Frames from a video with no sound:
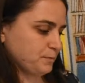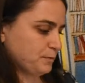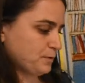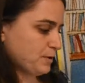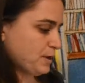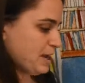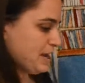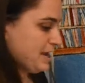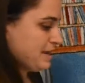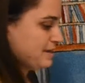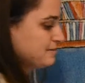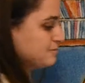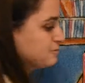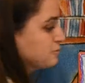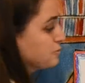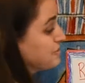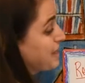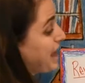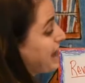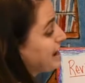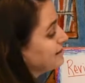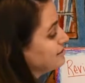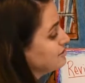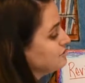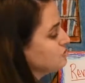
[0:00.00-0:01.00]
Okay, so
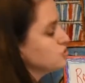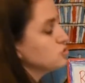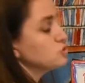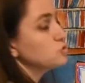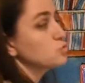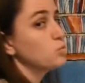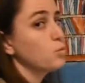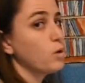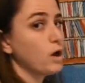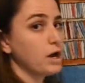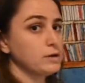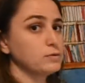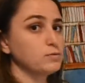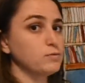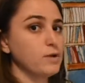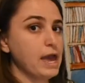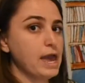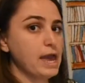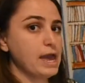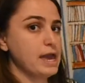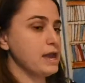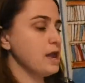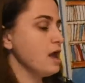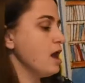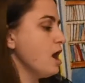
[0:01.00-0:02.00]
that is just one
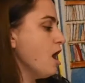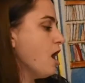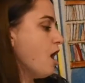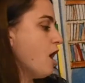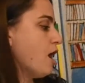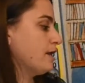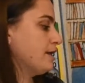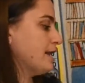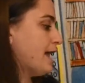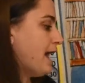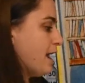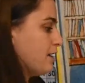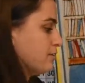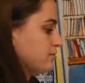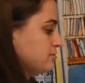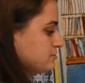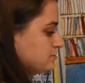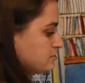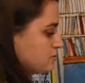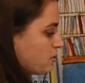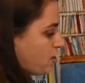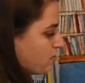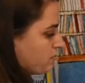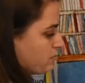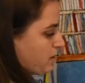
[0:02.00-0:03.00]
way on how to
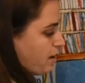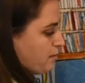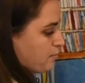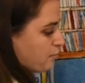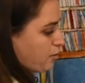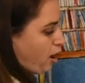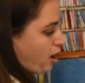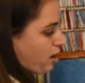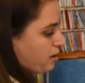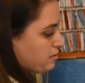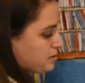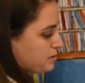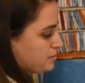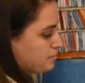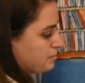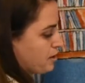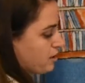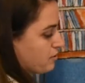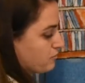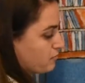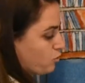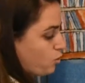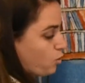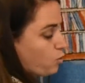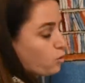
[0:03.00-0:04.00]
solve that problem.
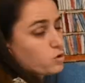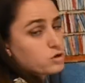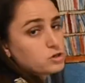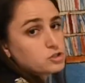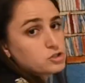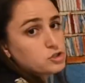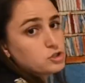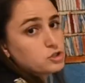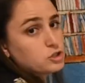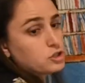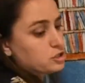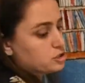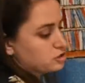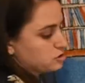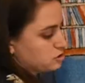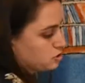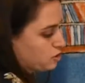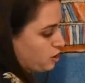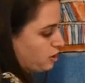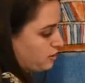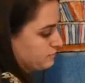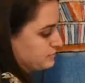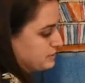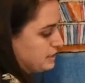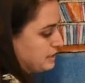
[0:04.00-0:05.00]
Of course, you could have
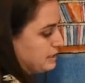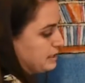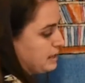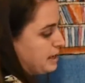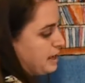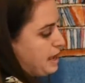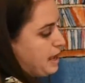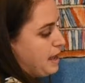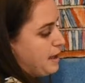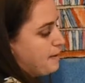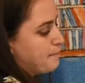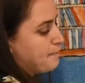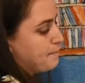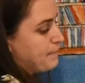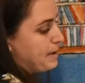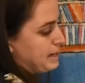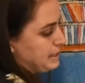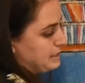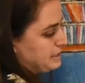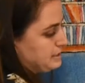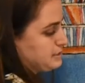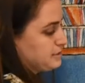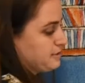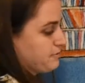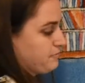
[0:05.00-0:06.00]
solved it
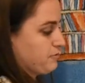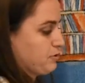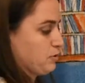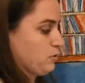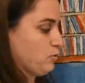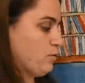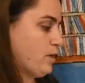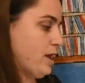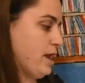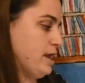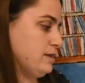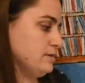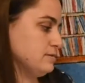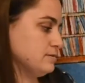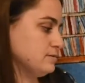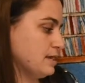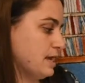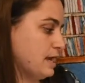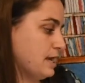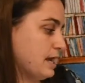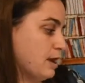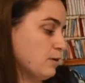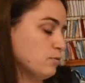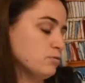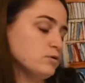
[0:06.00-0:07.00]
many different ways.
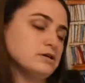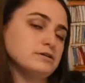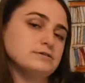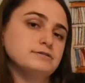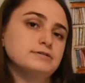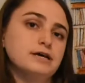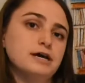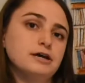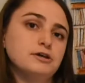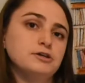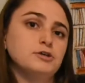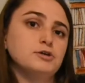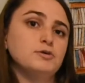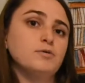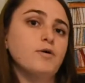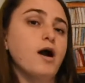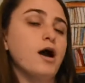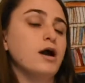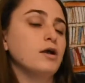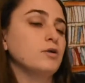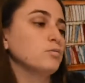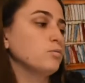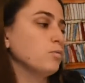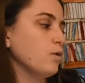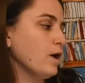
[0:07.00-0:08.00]
And I will tell you
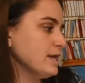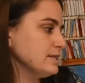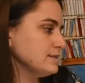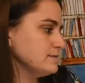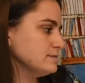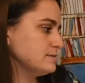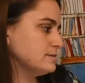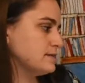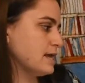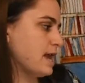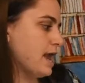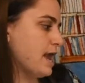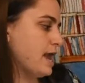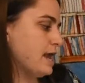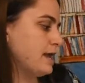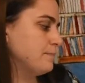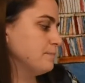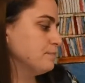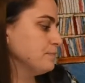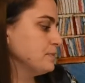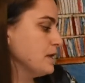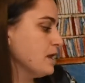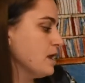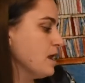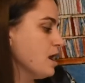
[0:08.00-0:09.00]
on Wednesday,
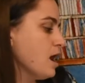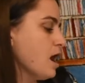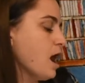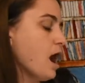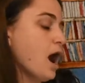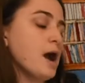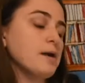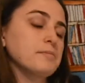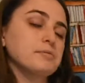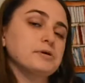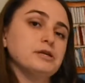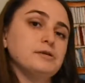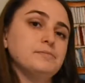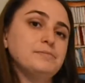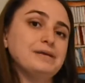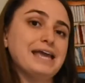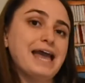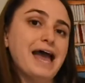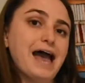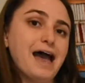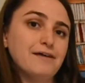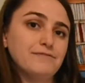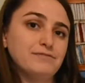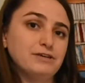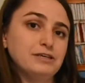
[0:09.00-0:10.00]
I'm going to be
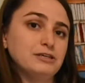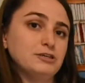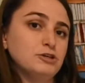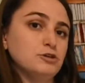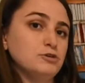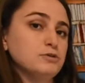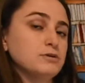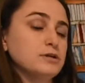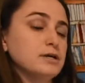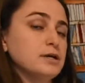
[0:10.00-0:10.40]
having you